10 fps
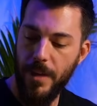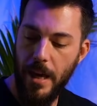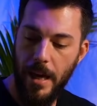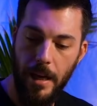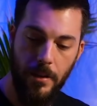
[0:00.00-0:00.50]

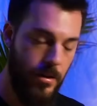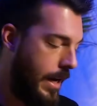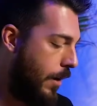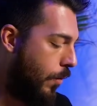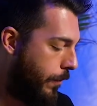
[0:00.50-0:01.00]
and
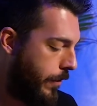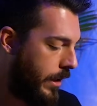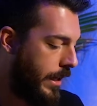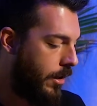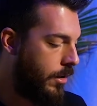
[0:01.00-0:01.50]
I will
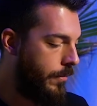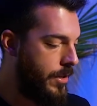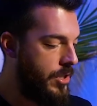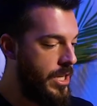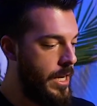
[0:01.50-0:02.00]
fill in all of
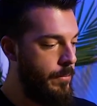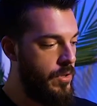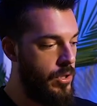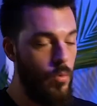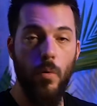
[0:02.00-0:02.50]
the
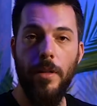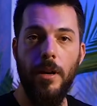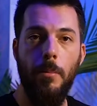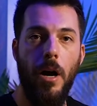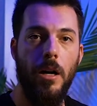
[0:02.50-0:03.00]
seams with
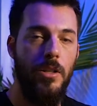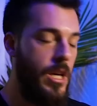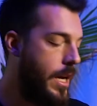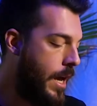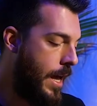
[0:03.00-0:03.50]
an
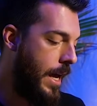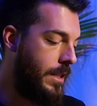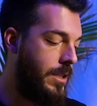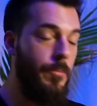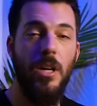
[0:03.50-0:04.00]
epoxy,
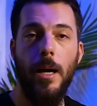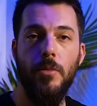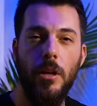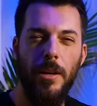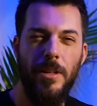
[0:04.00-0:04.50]
and
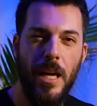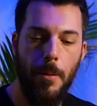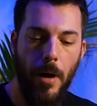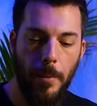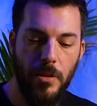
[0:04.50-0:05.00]
sometimes I'll even
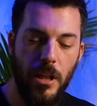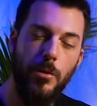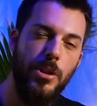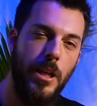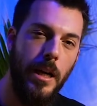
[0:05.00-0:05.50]
take
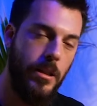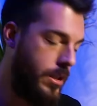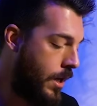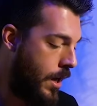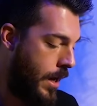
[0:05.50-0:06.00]
popsicle
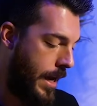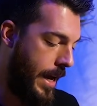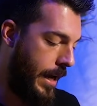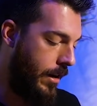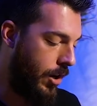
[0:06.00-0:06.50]
sticks
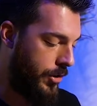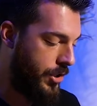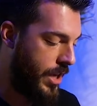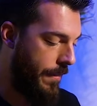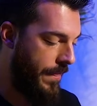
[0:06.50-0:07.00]
and I'll
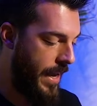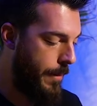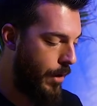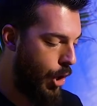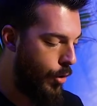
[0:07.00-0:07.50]
set
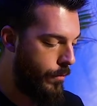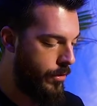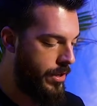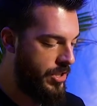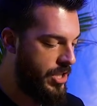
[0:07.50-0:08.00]
them over
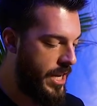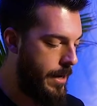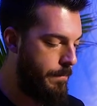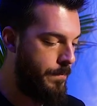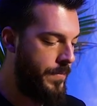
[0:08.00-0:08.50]
the
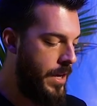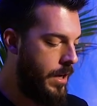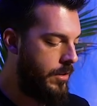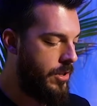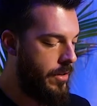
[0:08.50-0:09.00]
seam
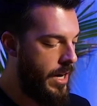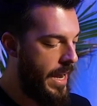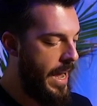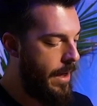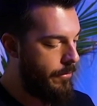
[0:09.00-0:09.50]
so that I
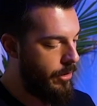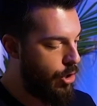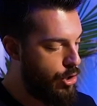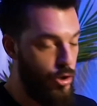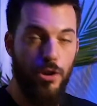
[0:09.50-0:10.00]
have
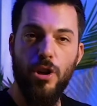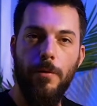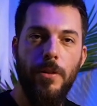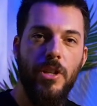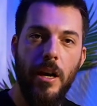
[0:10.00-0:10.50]
larger
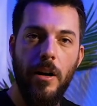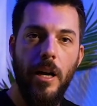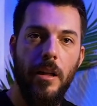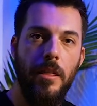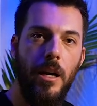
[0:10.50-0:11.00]
surface
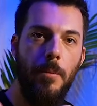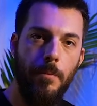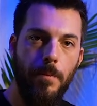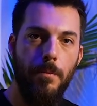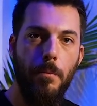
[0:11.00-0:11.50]
area that
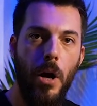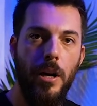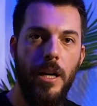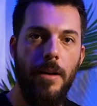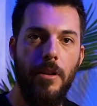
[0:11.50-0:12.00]
I'm
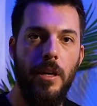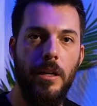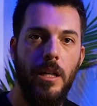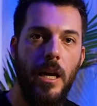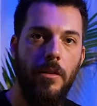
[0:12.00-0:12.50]
bonding everything
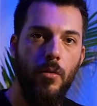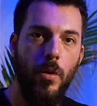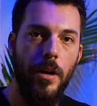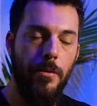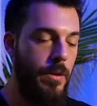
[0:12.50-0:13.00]
together
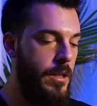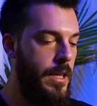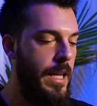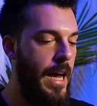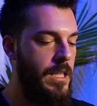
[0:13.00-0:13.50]
with, because
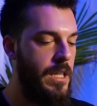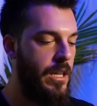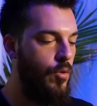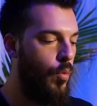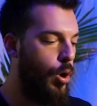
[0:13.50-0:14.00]
the last thing
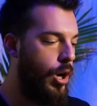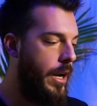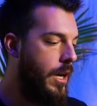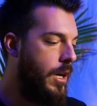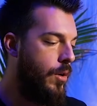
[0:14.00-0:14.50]
you
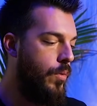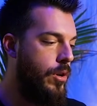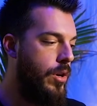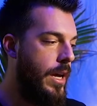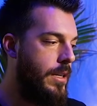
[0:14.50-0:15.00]
want when
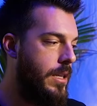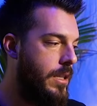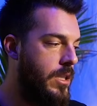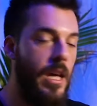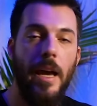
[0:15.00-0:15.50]
you get to the
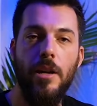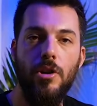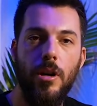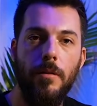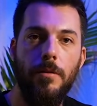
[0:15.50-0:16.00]
stage
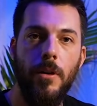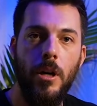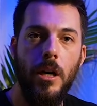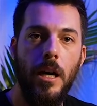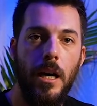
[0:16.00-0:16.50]
of
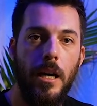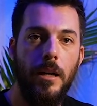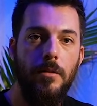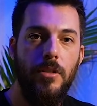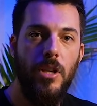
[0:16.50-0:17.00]

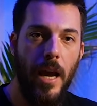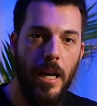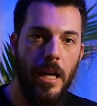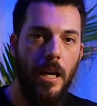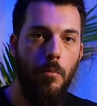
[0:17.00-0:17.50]

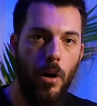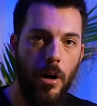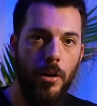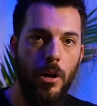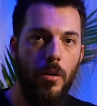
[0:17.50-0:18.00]
sanding and
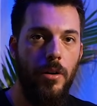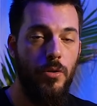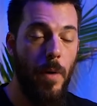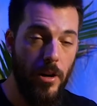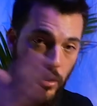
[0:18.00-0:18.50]
Bondo, and
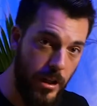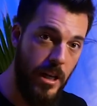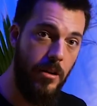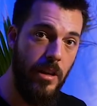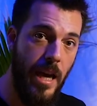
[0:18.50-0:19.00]
especially
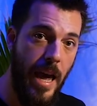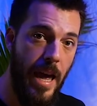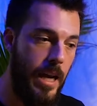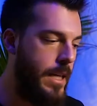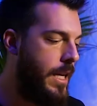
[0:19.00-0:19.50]
near the
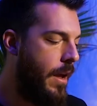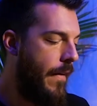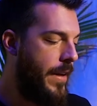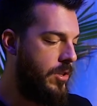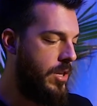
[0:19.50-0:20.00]
end,
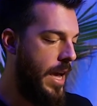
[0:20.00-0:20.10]
is to